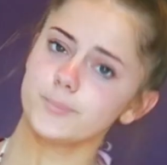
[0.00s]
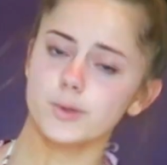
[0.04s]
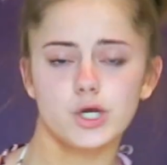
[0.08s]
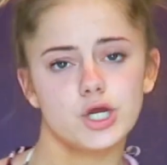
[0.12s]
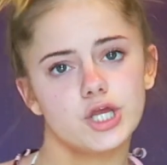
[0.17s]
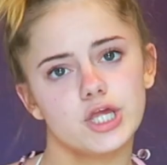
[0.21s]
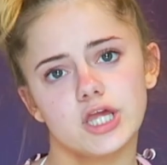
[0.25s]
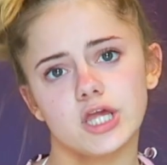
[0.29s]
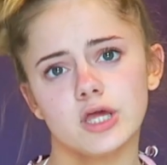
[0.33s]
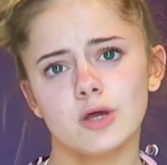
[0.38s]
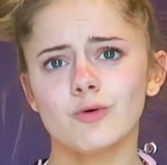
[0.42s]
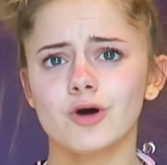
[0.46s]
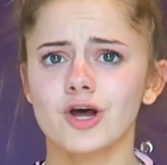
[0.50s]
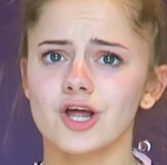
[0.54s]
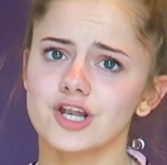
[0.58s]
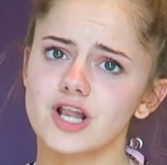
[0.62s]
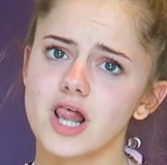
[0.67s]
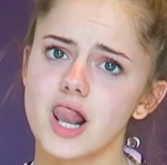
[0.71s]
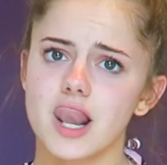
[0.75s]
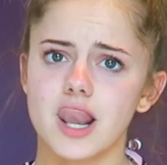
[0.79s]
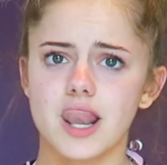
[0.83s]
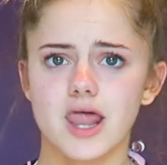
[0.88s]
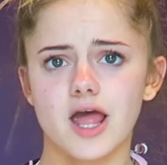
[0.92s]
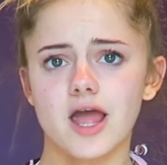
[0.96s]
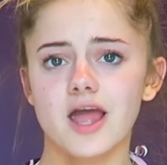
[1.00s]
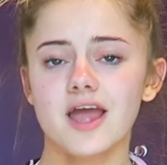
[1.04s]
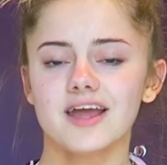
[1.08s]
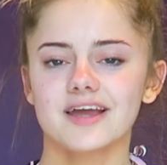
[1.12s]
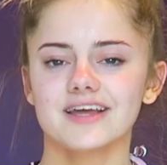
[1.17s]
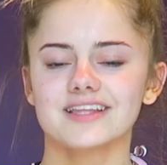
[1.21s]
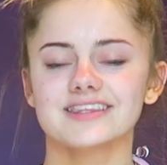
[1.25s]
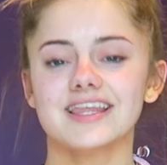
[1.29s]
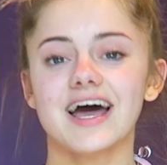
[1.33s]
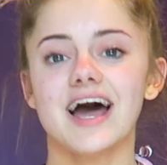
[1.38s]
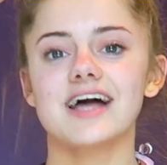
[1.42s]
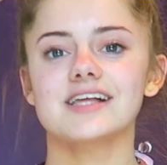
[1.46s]
boogie, wanna.
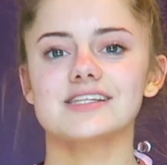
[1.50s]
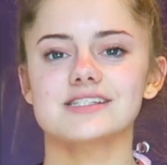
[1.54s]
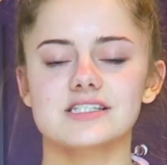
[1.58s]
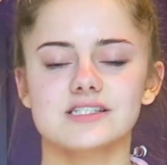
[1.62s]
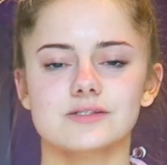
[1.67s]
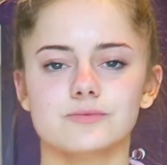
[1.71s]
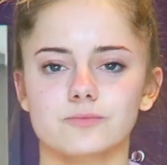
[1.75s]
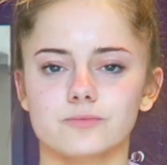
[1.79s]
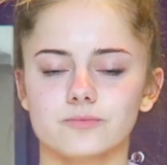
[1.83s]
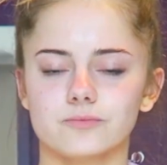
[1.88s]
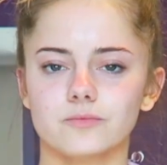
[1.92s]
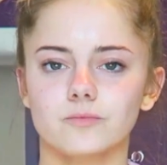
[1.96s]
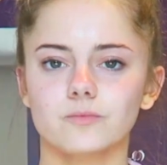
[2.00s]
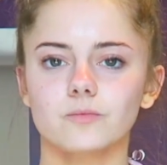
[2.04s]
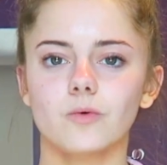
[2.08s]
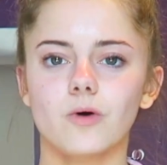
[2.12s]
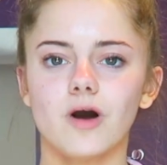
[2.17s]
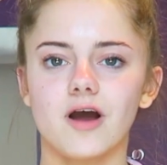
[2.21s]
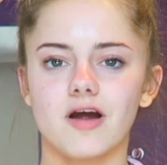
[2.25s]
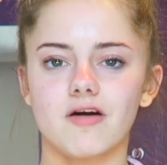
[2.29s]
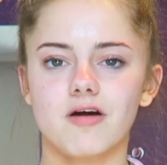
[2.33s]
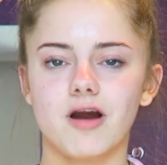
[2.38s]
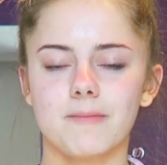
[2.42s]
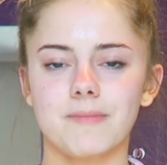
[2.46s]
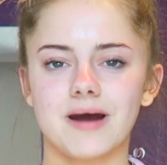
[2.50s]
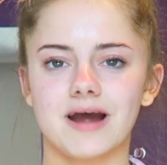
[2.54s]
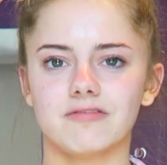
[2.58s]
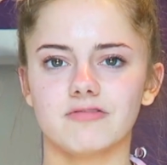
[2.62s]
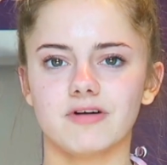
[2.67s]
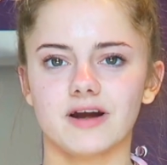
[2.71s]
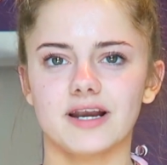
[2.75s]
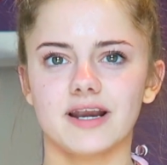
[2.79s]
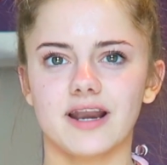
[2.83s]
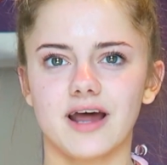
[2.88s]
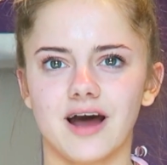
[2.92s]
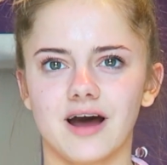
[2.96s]
Where I'm at
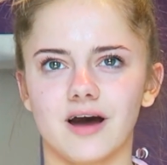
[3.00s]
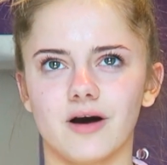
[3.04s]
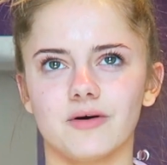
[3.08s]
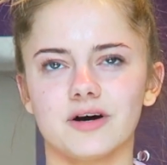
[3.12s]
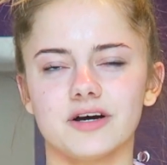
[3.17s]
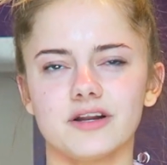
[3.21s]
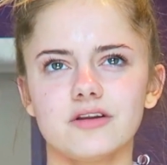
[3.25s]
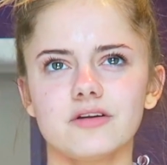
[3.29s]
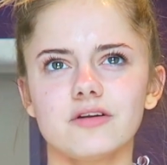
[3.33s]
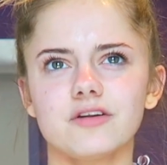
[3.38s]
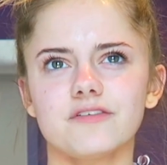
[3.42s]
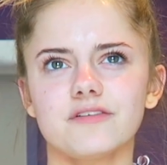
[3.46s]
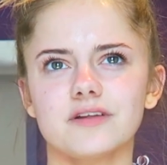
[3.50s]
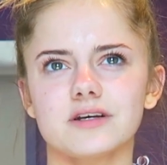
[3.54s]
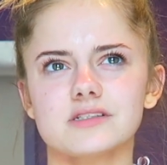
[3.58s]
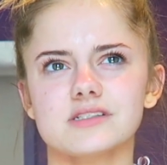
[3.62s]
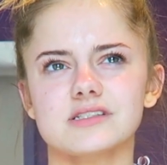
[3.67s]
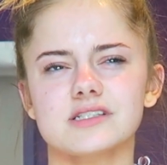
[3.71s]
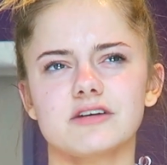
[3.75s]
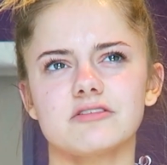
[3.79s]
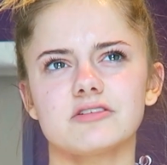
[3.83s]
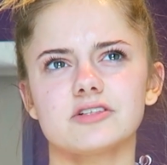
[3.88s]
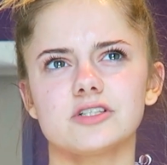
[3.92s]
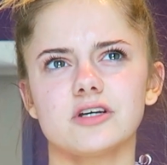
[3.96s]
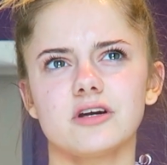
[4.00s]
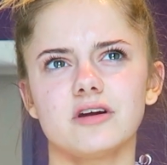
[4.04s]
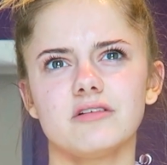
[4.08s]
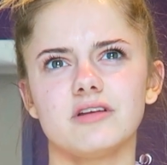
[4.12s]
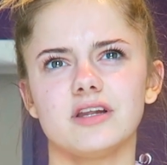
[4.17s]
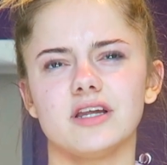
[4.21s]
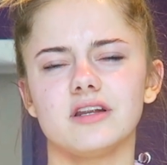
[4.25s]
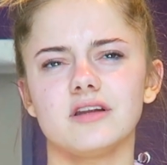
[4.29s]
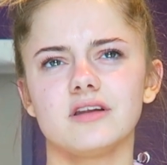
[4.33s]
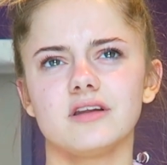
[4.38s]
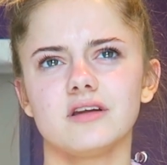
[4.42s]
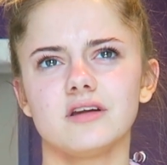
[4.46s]
right now. I don't know if that's
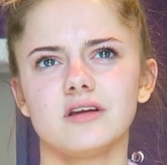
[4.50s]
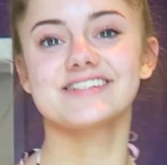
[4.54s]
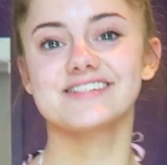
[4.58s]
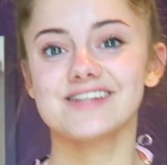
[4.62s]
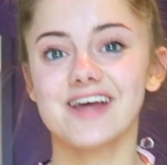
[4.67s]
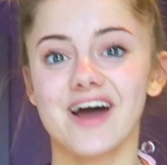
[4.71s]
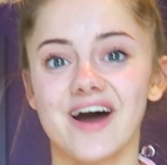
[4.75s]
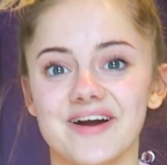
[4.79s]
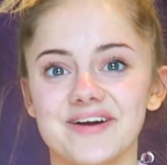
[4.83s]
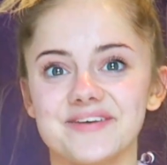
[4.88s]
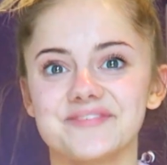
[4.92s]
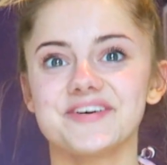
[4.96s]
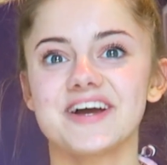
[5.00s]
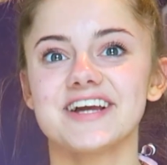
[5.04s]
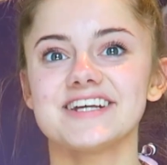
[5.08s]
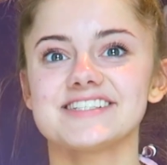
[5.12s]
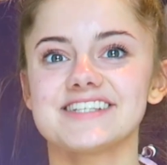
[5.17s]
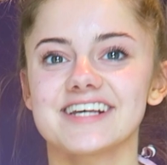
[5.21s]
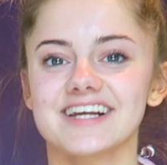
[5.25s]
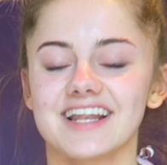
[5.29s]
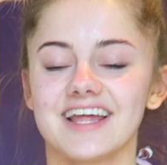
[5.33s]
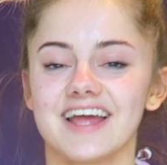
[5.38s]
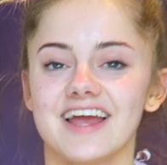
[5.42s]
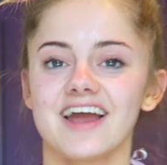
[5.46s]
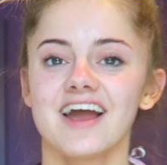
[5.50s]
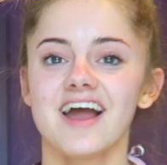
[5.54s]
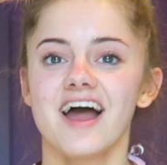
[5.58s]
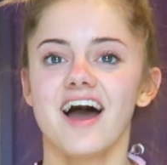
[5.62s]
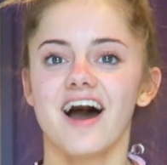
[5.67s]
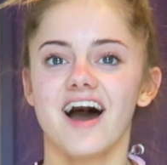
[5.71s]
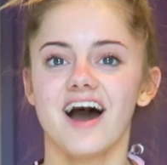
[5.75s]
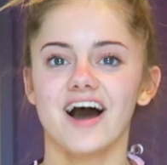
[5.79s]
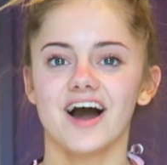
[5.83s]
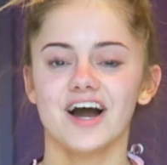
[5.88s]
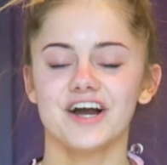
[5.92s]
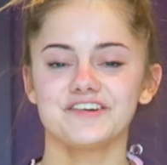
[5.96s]
serotonin. So basically,
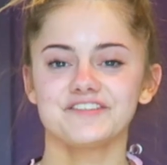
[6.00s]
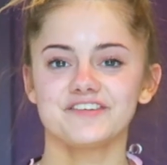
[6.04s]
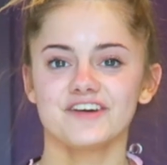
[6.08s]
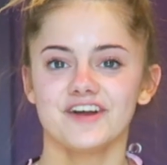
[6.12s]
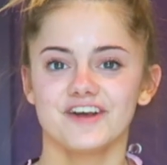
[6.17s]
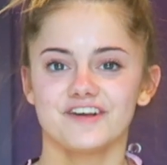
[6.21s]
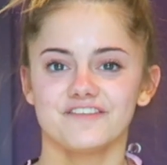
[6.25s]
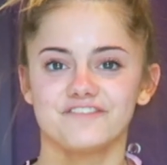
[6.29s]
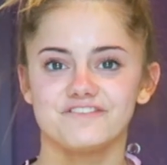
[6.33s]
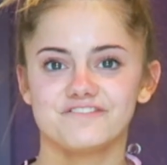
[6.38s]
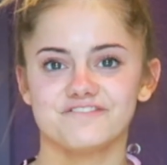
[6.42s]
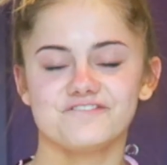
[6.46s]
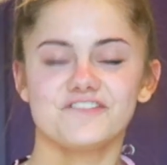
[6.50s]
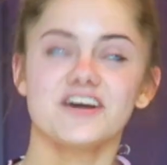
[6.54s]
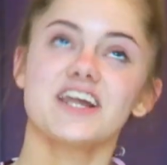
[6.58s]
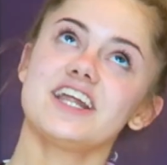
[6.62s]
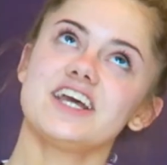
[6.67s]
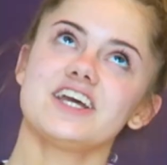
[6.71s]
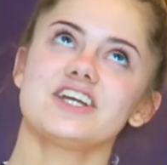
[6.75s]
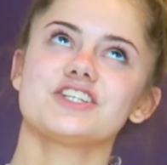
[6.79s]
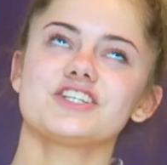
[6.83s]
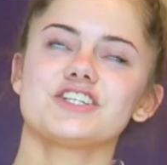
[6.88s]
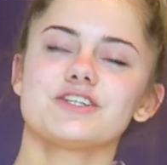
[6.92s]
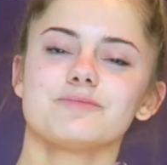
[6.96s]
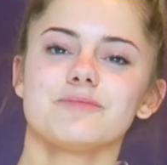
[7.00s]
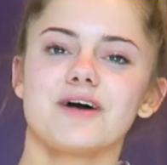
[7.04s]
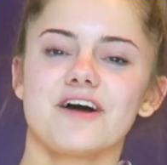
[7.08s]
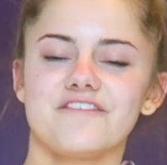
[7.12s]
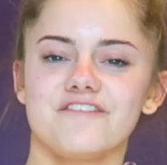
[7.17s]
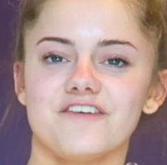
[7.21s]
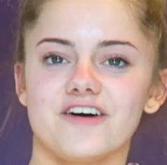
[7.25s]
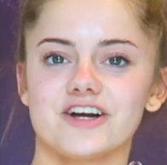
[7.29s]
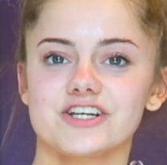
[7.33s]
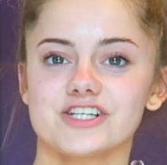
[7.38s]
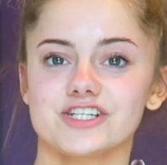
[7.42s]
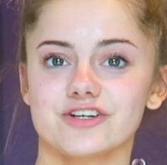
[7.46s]
I've finished my
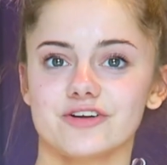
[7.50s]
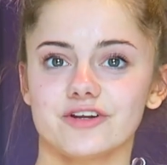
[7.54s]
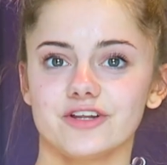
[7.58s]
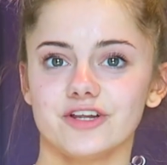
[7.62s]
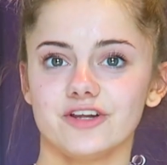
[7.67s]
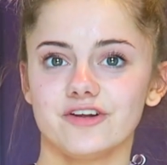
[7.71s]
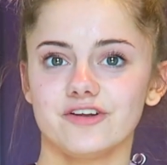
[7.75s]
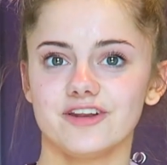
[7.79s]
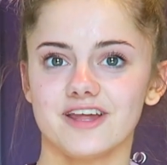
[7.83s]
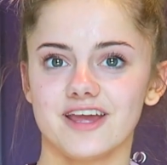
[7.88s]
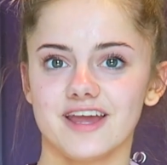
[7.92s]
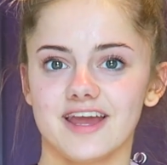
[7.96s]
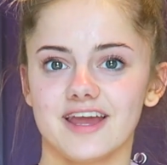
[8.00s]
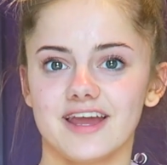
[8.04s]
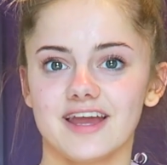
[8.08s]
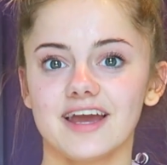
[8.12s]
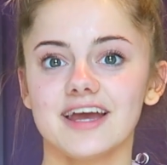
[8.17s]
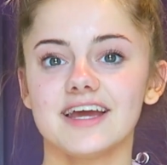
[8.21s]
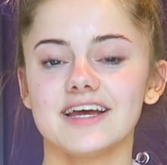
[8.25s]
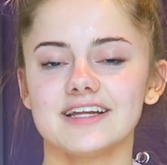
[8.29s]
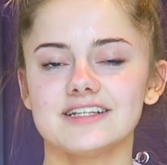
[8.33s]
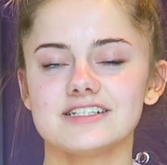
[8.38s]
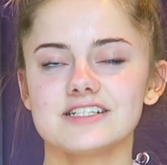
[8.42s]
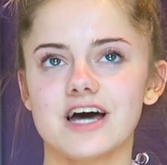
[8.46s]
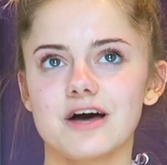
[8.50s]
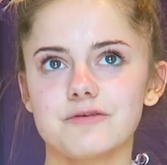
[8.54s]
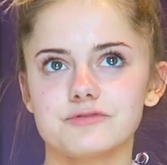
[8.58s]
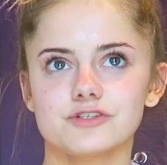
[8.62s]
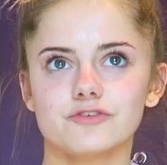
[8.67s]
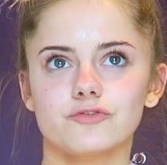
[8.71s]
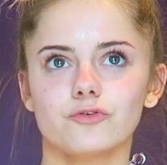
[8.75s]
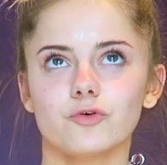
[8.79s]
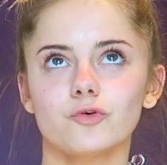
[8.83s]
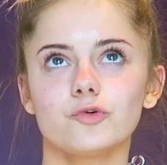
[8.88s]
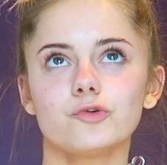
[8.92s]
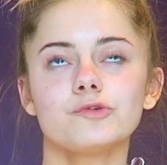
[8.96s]
first year at uni in terms
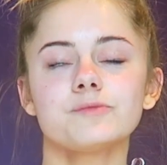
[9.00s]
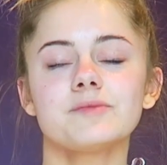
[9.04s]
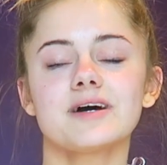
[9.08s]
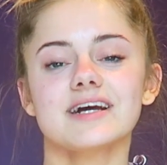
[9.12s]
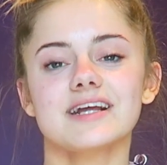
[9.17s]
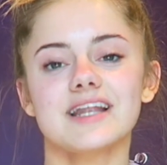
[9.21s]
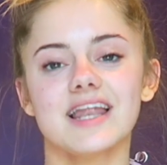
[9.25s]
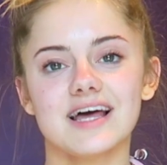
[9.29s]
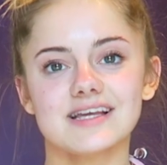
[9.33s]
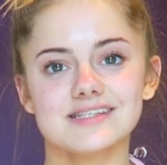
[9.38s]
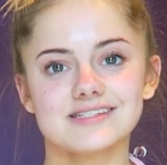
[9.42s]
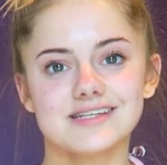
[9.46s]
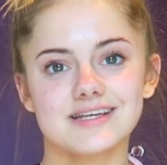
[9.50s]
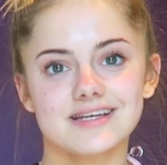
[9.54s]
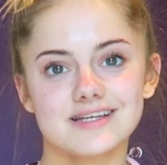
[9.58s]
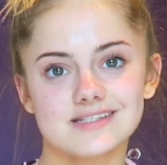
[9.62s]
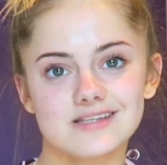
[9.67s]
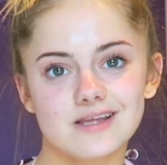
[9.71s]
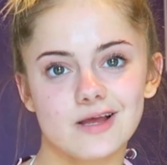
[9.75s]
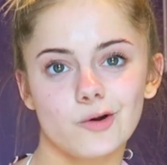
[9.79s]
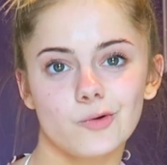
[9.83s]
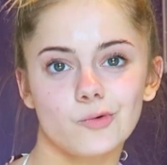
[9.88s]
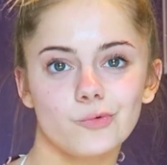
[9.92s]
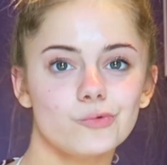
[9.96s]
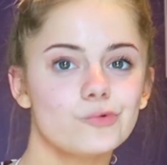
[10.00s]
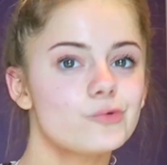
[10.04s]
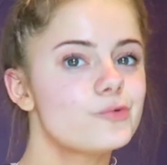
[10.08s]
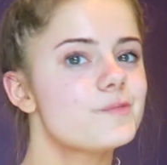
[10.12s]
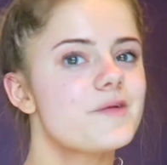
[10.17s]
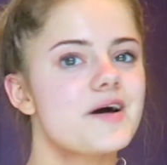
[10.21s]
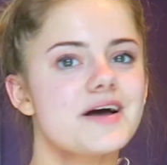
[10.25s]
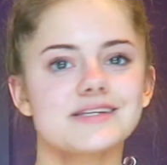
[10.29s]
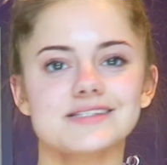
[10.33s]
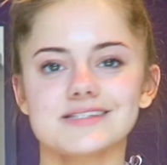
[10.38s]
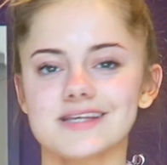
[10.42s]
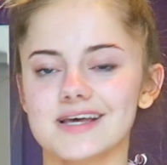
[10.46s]
of all my classes and all my